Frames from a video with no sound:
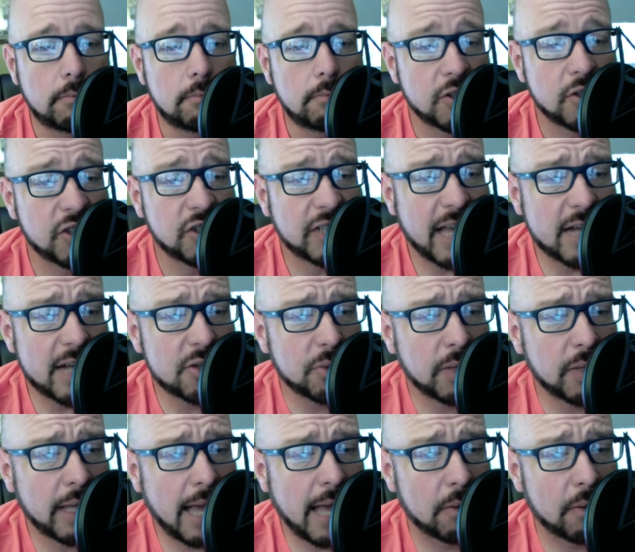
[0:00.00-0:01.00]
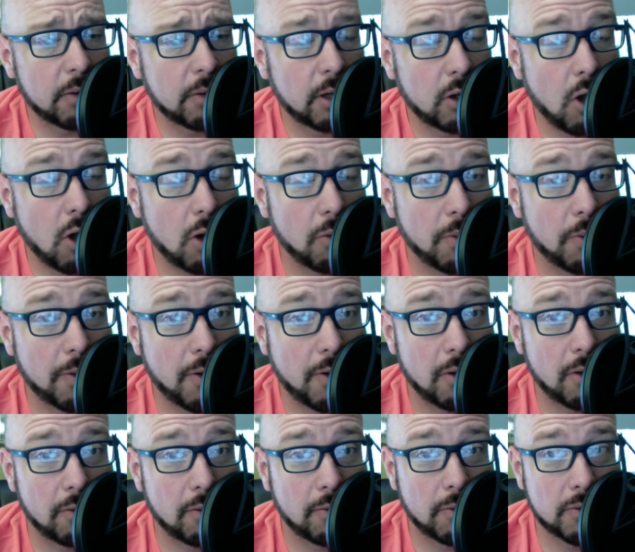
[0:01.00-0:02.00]
scheduling out, along with
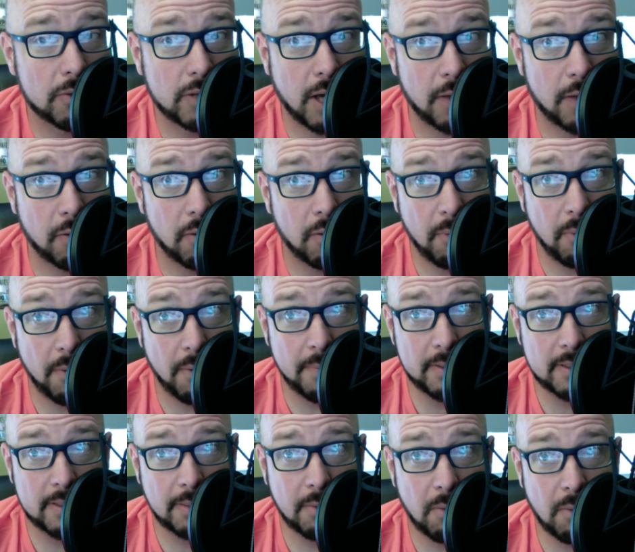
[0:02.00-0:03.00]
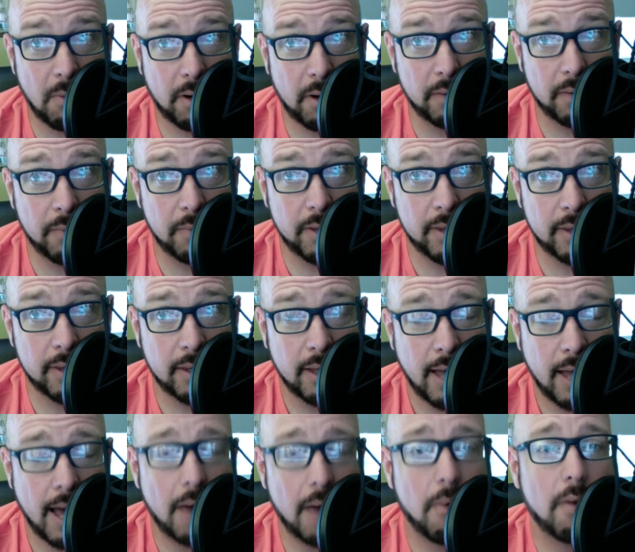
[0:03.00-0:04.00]
all of those other appointments that we're working with?
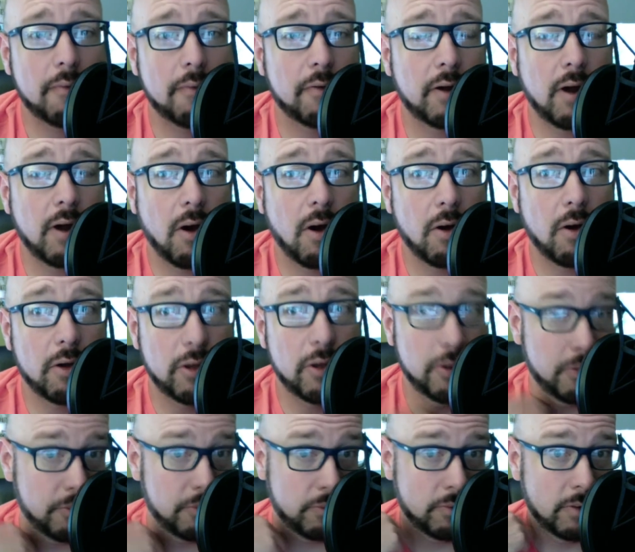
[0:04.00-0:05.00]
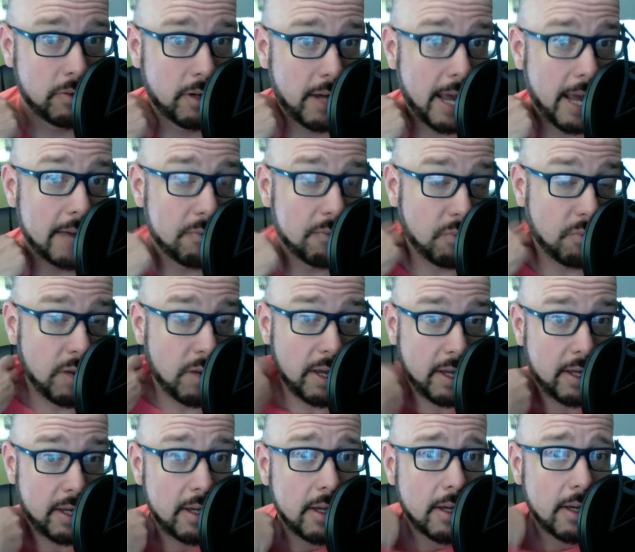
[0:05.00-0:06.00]
How often are you and
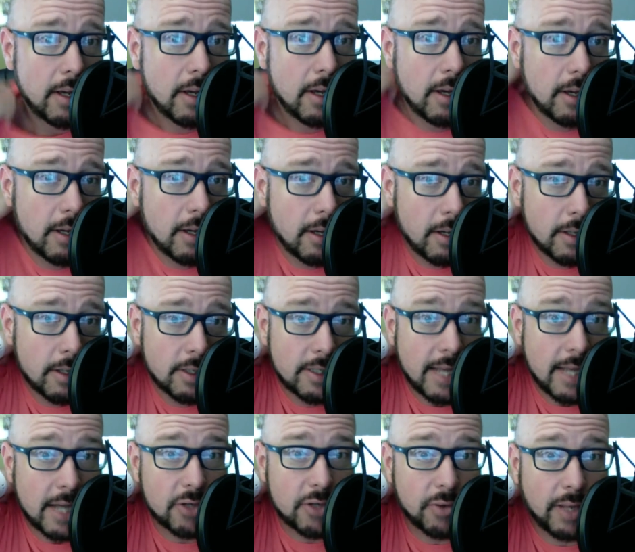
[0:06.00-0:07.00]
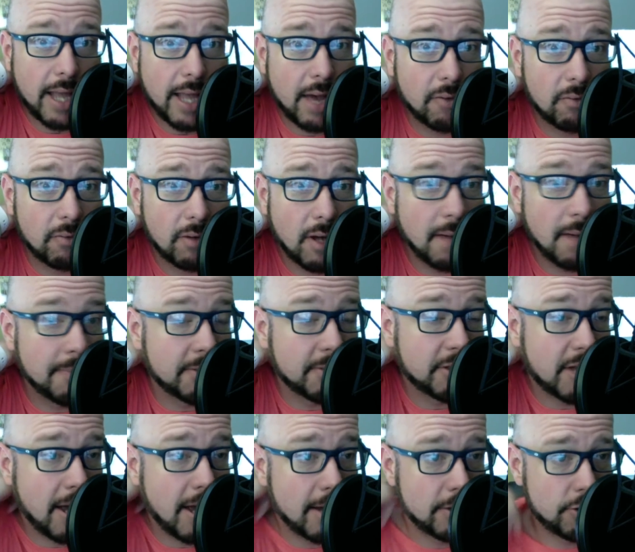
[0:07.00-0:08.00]
we scheduling out a
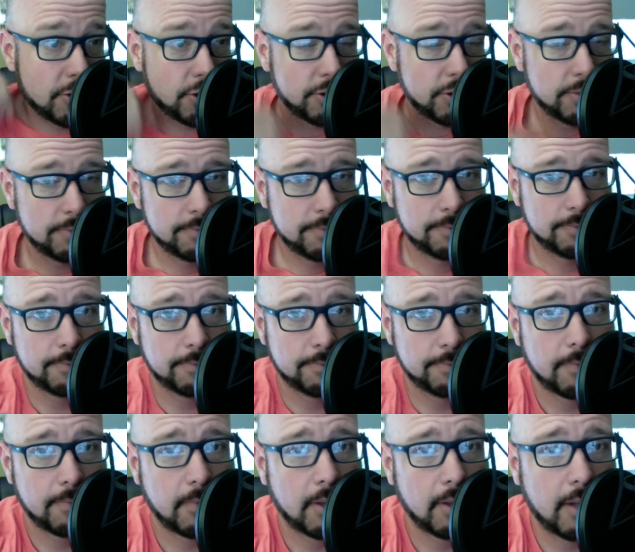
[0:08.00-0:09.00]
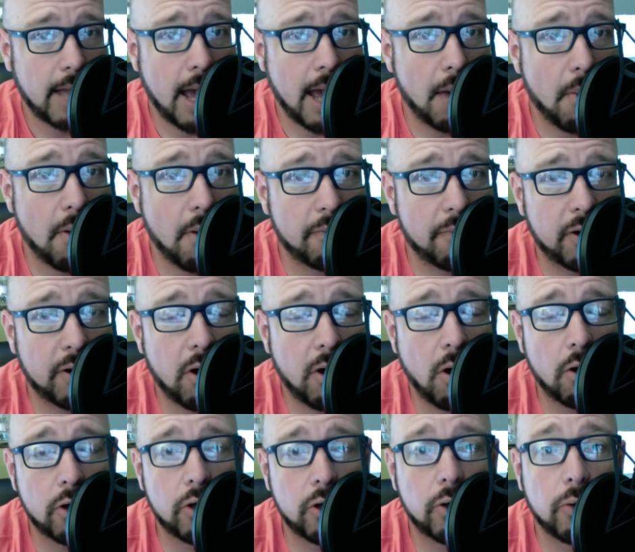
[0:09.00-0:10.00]
massage? How often are
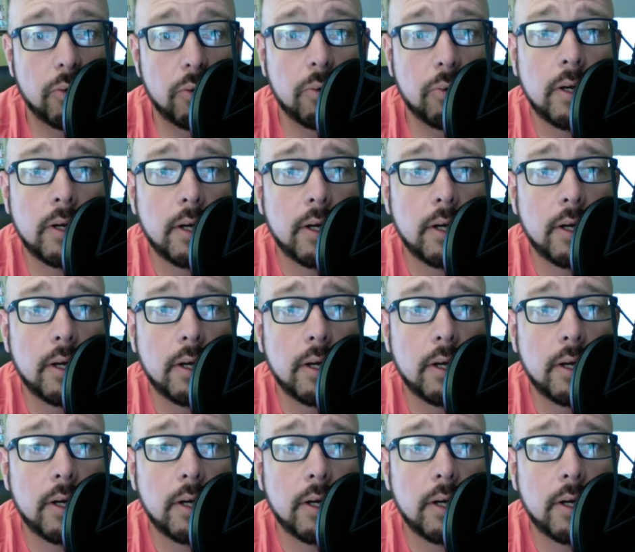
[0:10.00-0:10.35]
you